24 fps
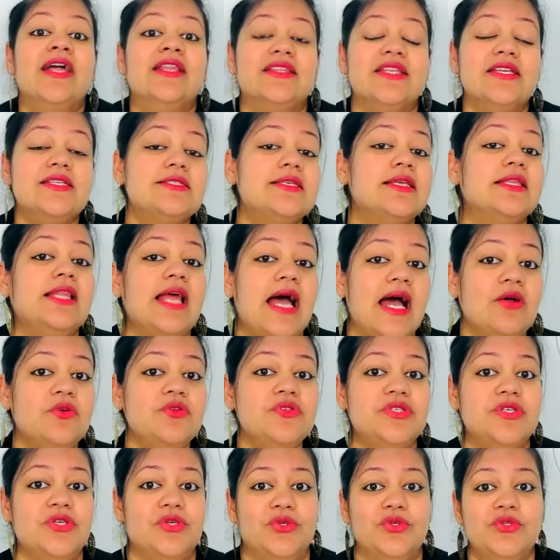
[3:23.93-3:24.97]
This
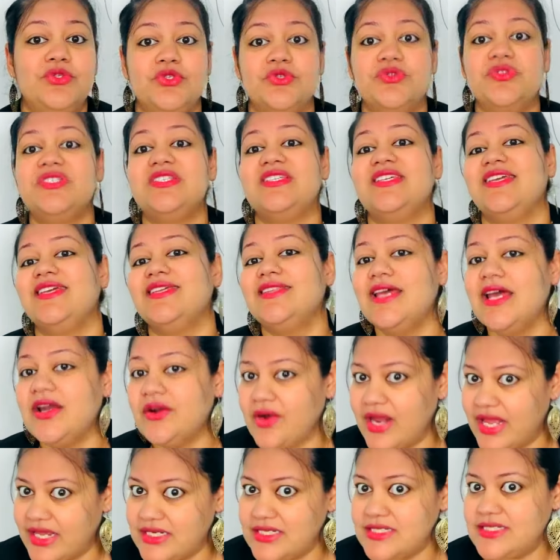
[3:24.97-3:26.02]
allows you to see their
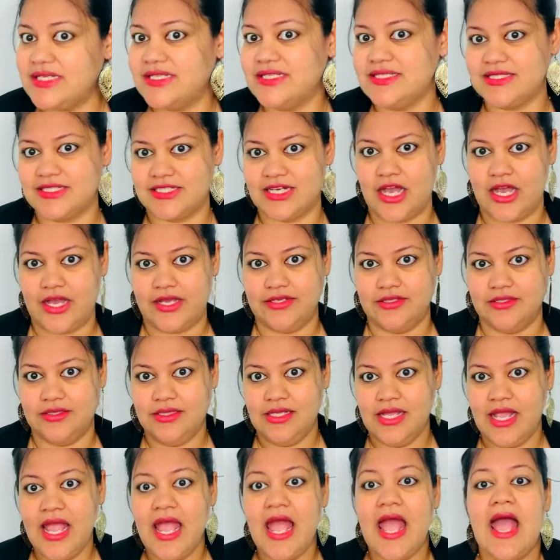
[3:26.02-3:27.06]
editing style
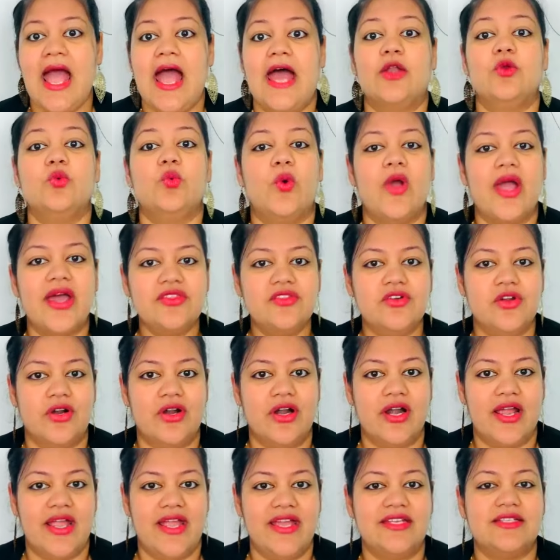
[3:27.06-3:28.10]
and
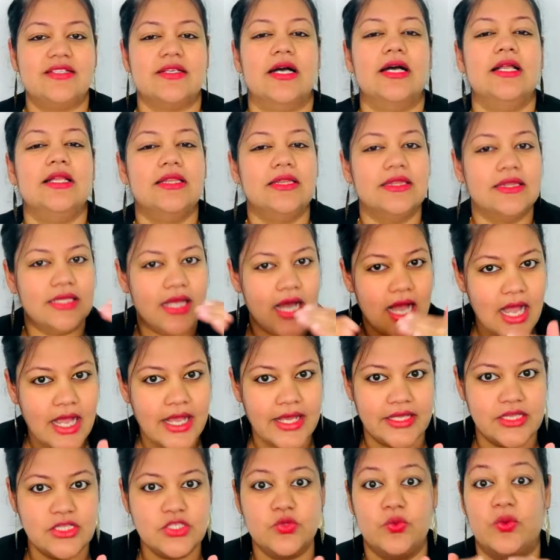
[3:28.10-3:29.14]
whether it
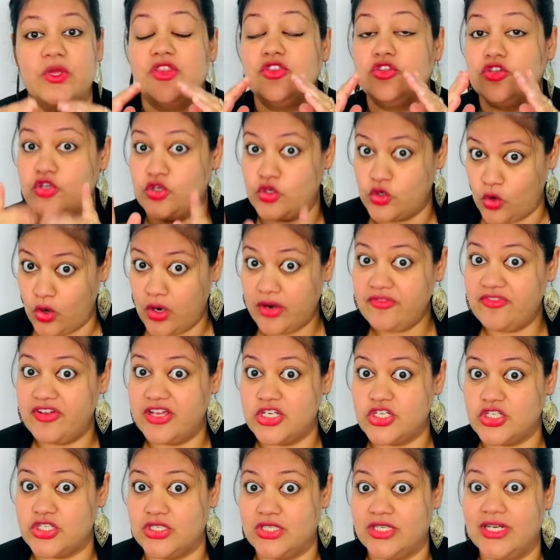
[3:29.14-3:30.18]
aligns with your
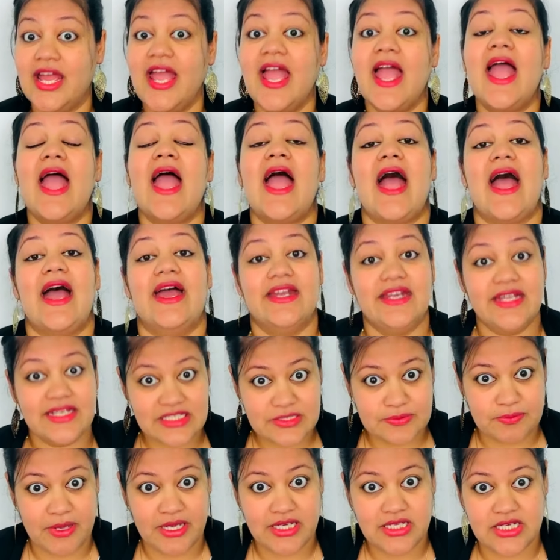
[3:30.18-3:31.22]
vision and
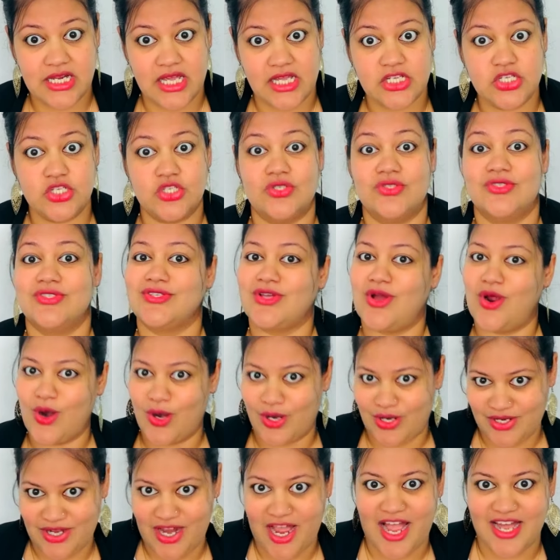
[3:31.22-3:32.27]
expectations
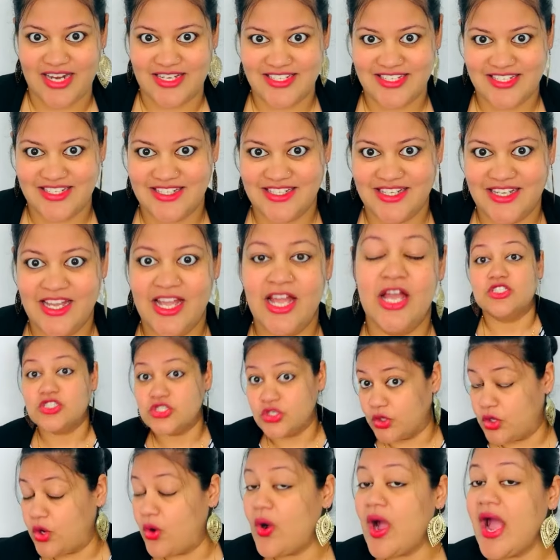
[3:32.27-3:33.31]
or not.
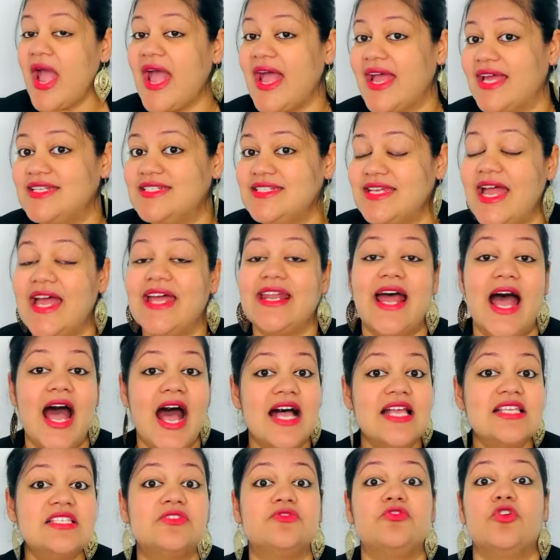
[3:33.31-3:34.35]
So go ahead and
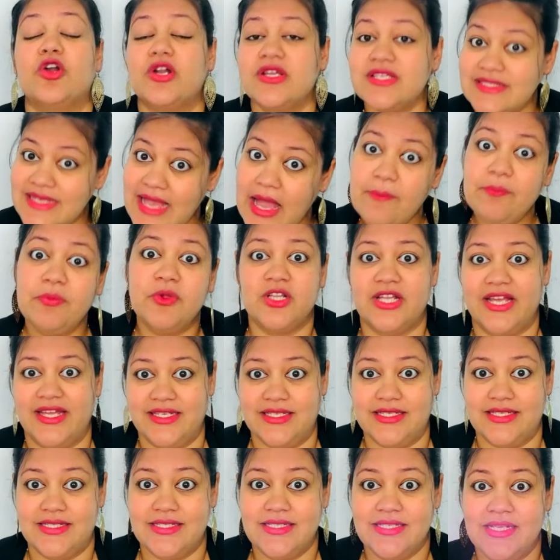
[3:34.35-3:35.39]
ask for a sample
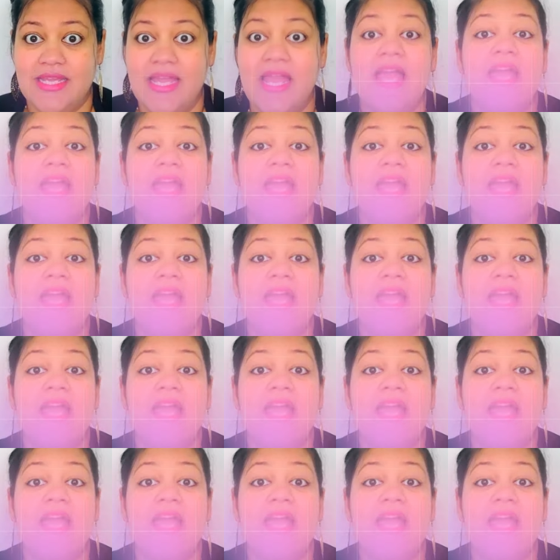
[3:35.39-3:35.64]
edit.